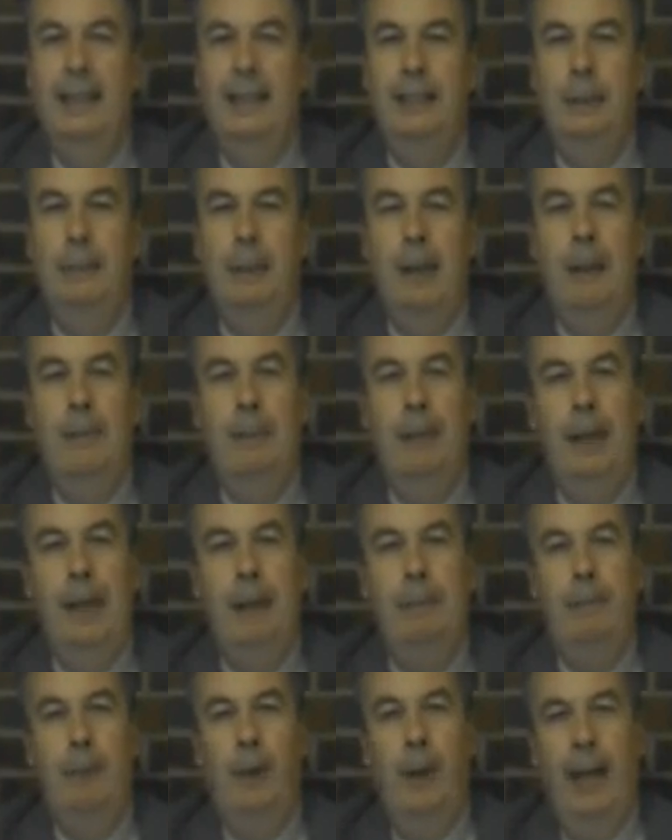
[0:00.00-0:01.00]
To be a
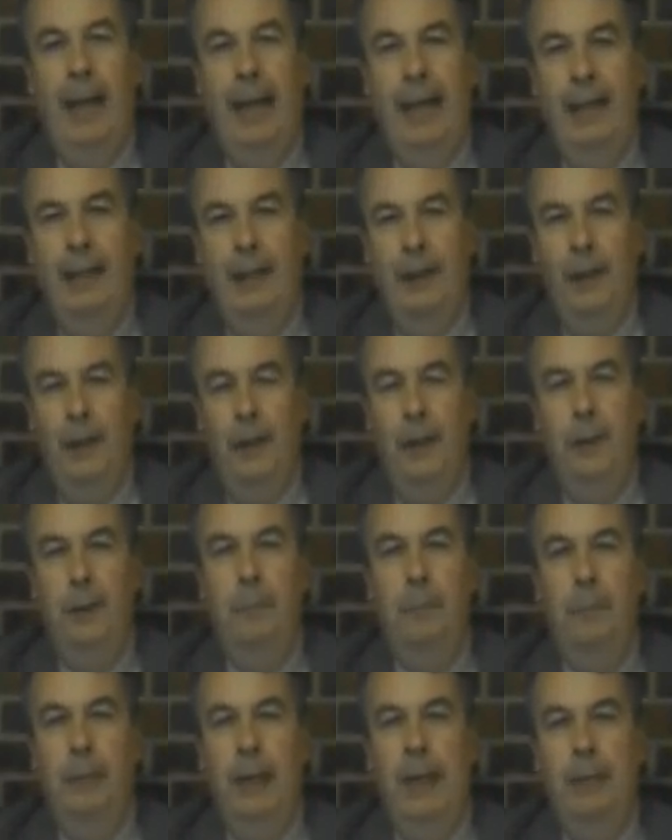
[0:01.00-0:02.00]
people in
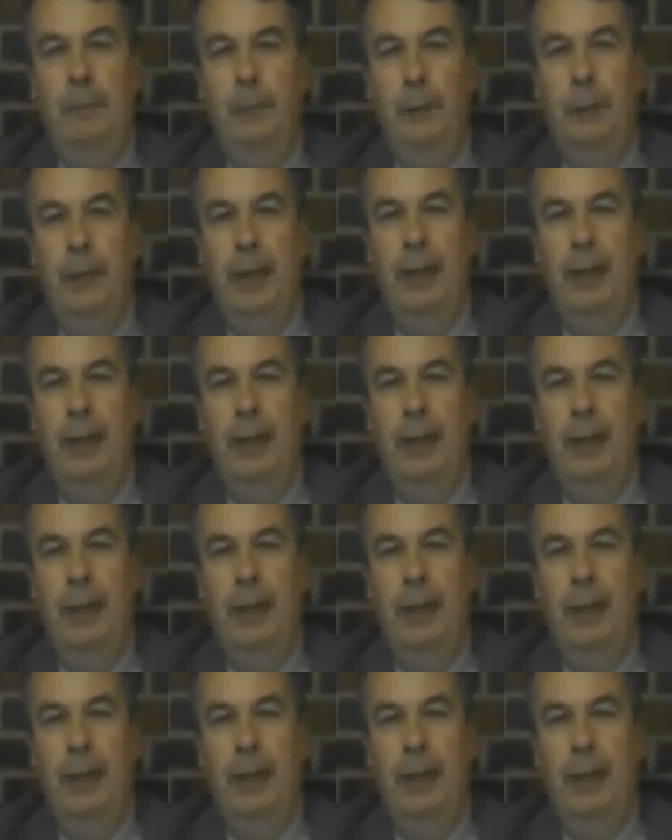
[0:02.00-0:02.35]
whom people